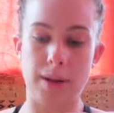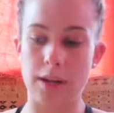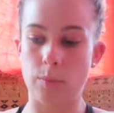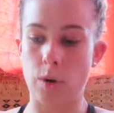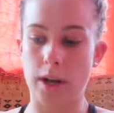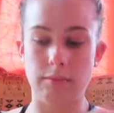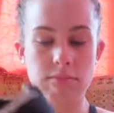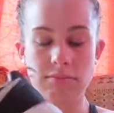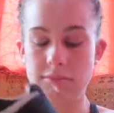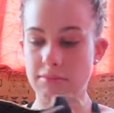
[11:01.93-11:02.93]
Black and white
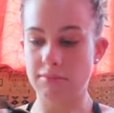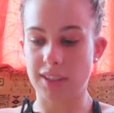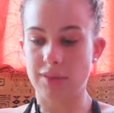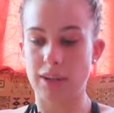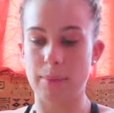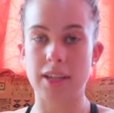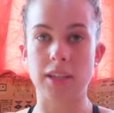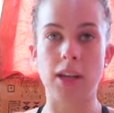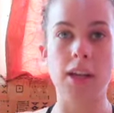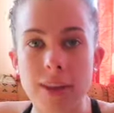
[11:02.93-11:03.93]
doesn't really
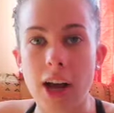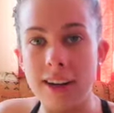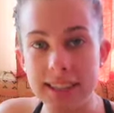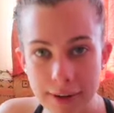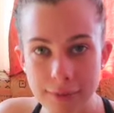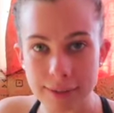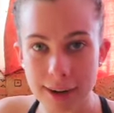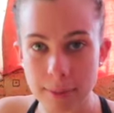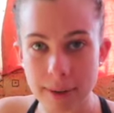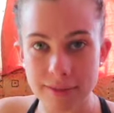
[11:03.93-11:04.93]
matter. I definitely
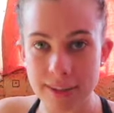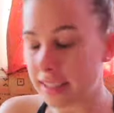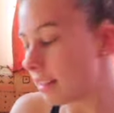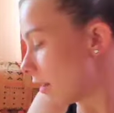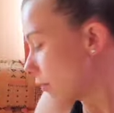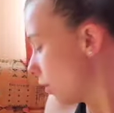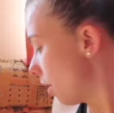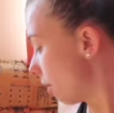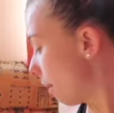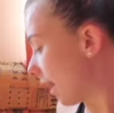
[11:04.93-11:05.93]
recommend Vinted. I've got
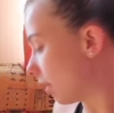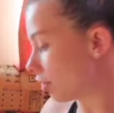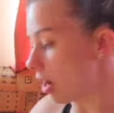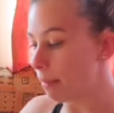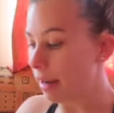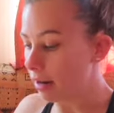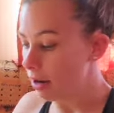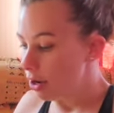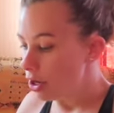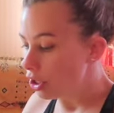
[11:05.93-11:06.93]
another package coming
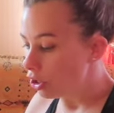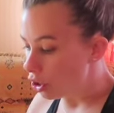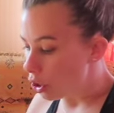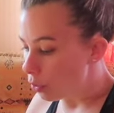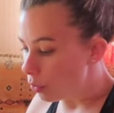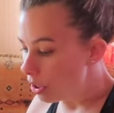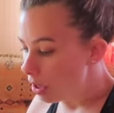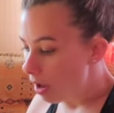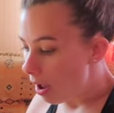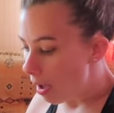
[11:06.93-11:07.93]
soon,
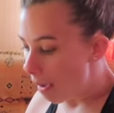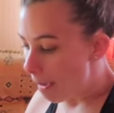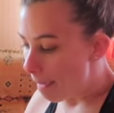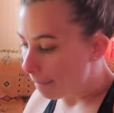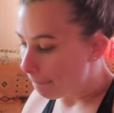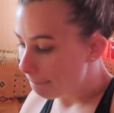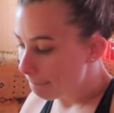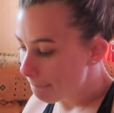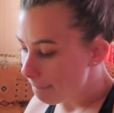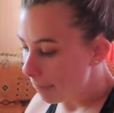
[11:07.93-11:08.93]
um,
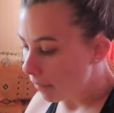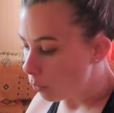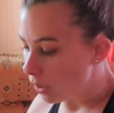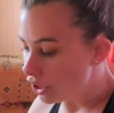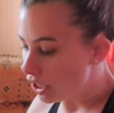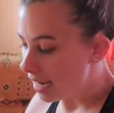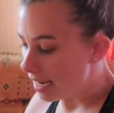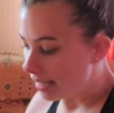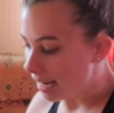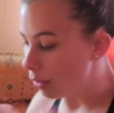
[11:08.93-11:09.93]
which
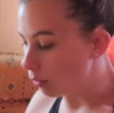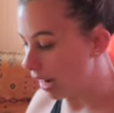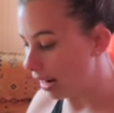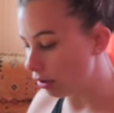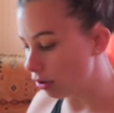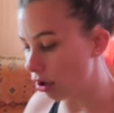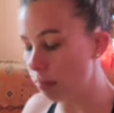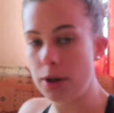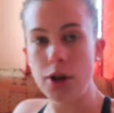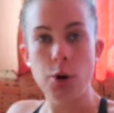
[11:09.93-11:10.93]
is a little tank
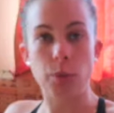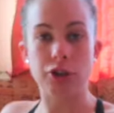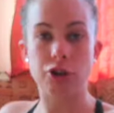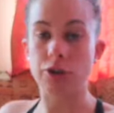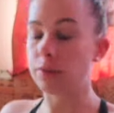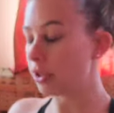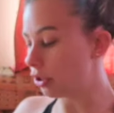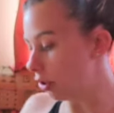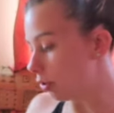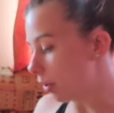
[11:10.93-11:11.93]
top, which cost me
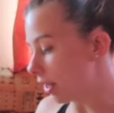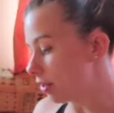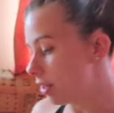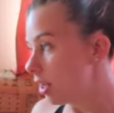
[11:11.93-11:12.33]
two quid.